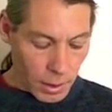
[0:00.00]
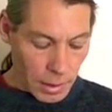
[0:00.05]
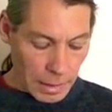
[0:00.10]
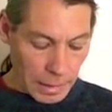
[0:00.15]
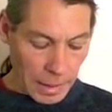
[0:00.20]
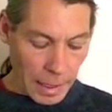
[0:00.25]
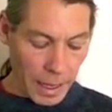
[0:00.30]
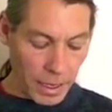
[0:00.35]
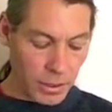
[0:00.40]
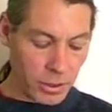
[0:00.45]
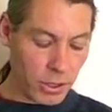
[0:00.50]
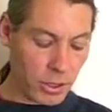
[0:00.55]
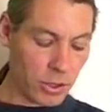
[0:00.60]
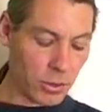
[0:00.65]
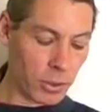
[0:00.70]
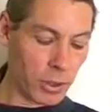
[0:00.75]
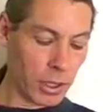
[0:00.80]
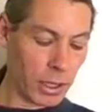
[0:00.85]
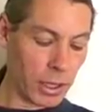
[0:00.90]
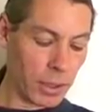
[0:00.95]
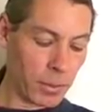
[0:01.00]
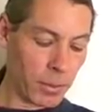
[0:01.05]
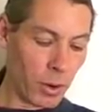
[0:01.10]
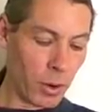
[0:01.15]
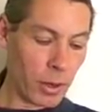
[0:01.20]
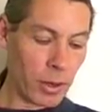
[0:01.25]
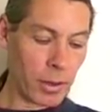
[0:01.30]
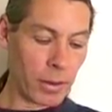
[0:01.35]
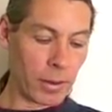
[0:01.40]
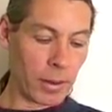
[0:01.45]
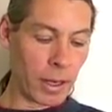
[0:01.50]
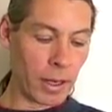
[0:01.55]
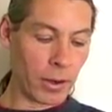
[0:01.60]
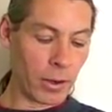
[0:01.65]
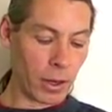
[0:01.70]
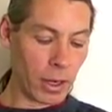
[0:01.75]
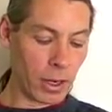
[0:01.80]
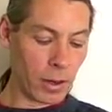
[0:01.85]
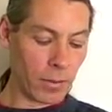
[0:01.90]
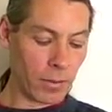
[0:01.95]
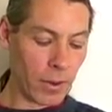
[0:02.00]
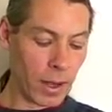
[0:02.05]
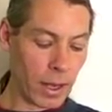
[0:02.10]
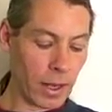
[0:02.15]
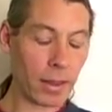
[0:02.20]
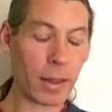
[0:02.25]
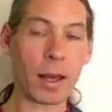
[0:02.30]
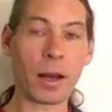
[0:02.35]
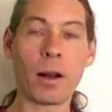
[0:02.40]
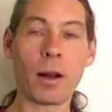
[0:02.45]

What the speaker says: Cancer is really important, and you're going to find that